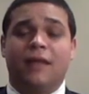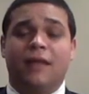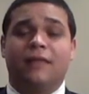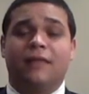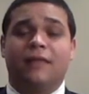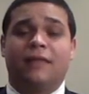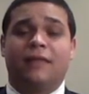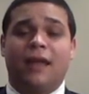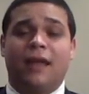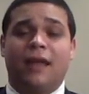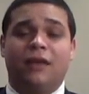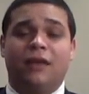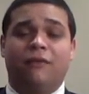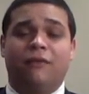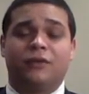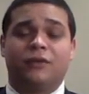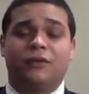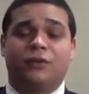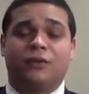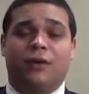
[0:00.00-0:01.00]
Thank you
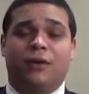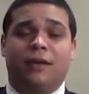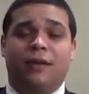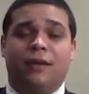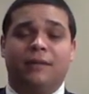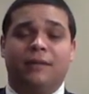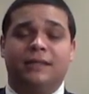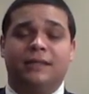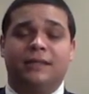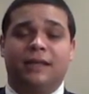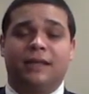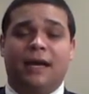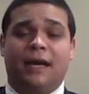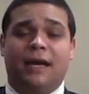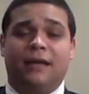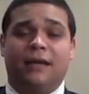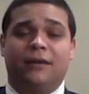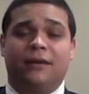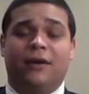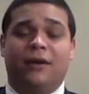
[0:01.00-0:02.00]
for joining me
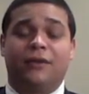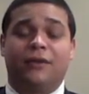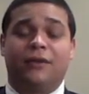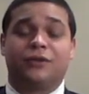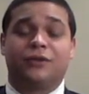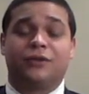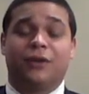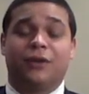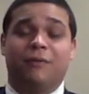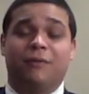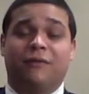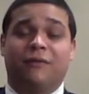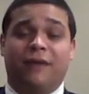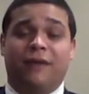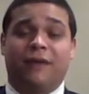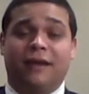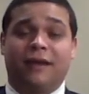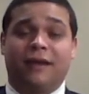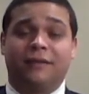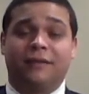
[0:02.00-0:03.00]
tonight on The Trump
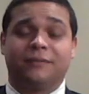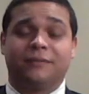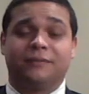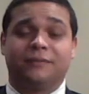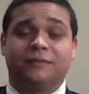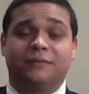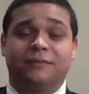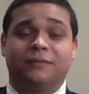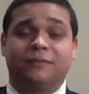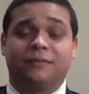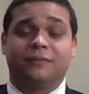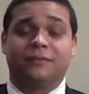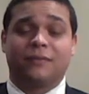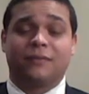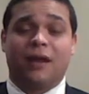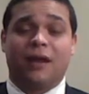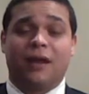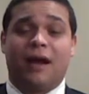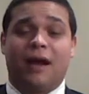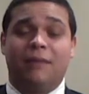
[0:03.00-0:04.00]
Effect.
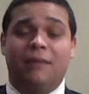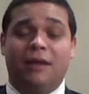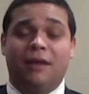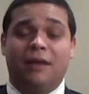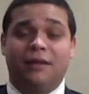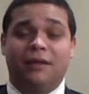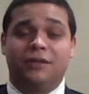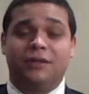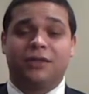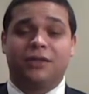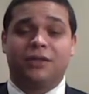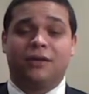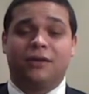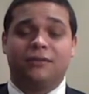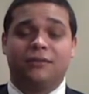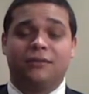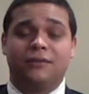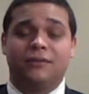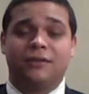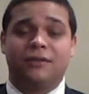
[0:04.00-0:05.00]
I'm Elliot
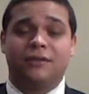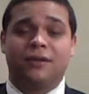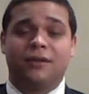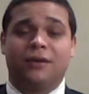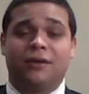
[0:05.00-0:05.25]
Jones.